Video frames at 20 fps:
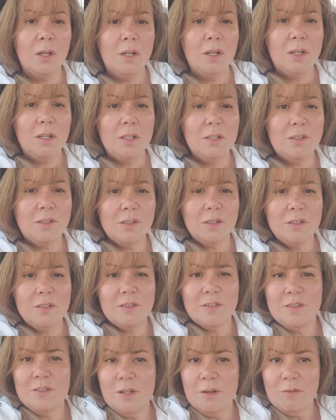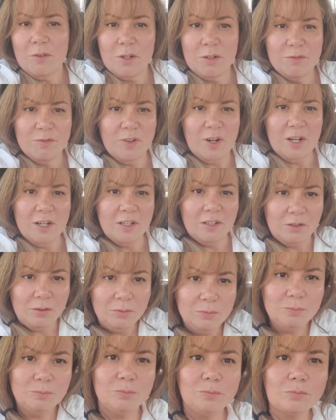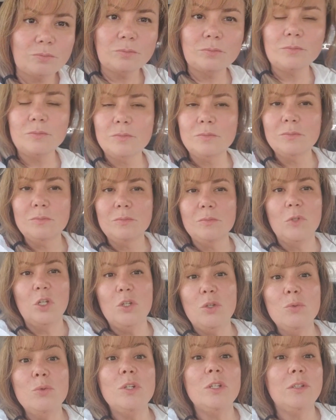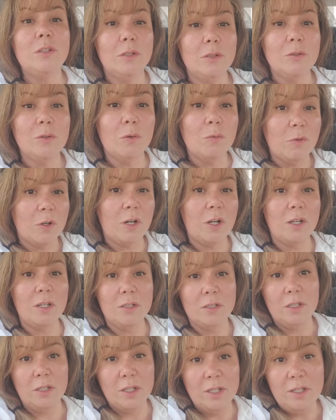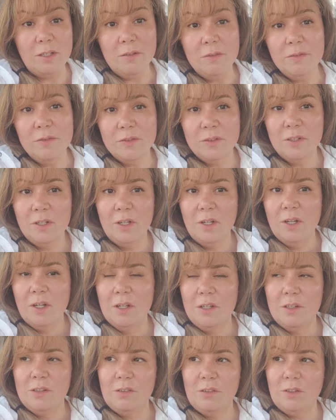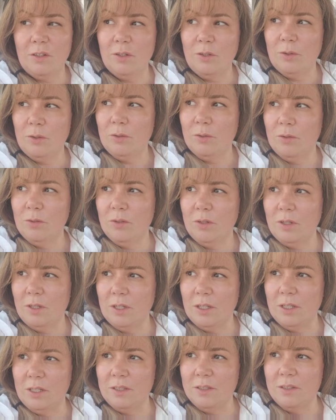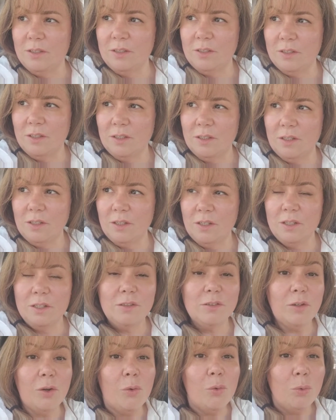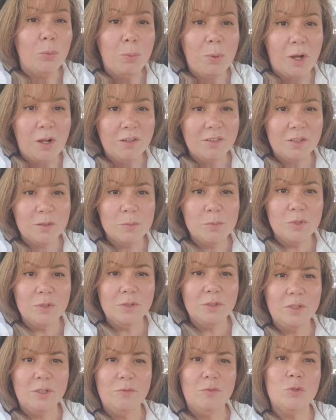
it's never a final unit, you know, where I'm gonna live. So, and it's all possible if